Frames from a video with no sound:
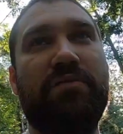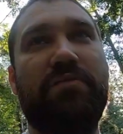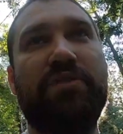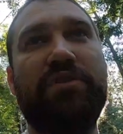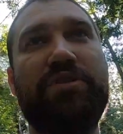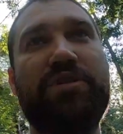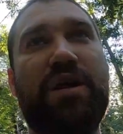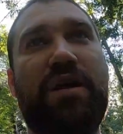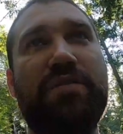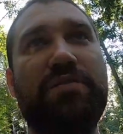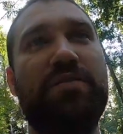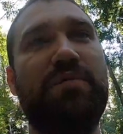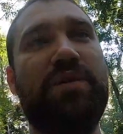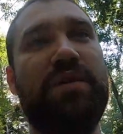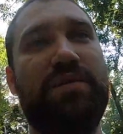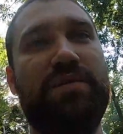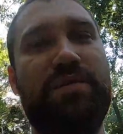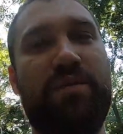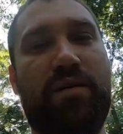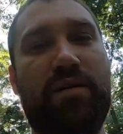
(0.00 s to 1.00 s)
have reached out to
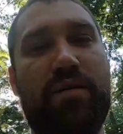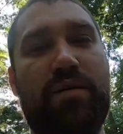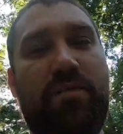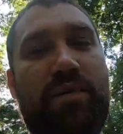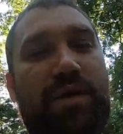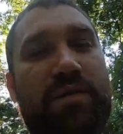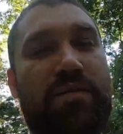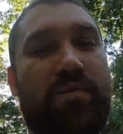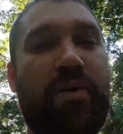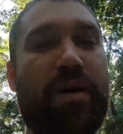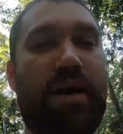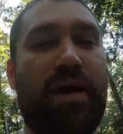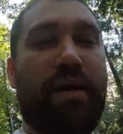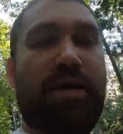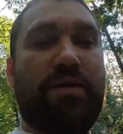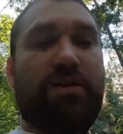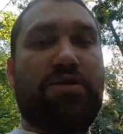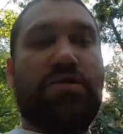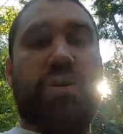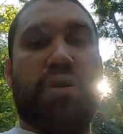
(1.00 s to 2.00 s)
me talking about the
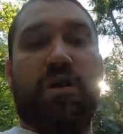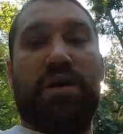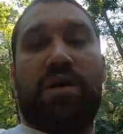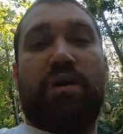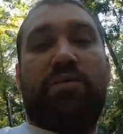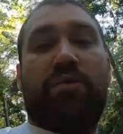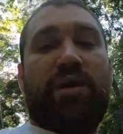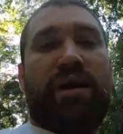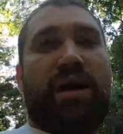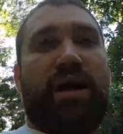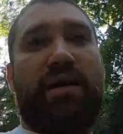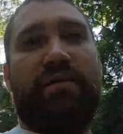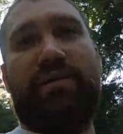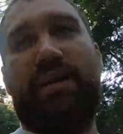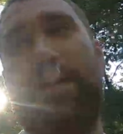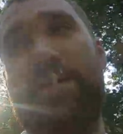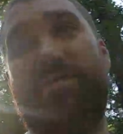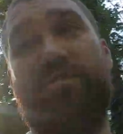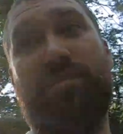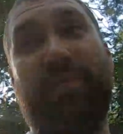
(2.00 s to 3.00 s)
page. We have
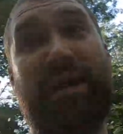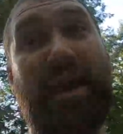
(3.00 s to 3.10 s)
guys from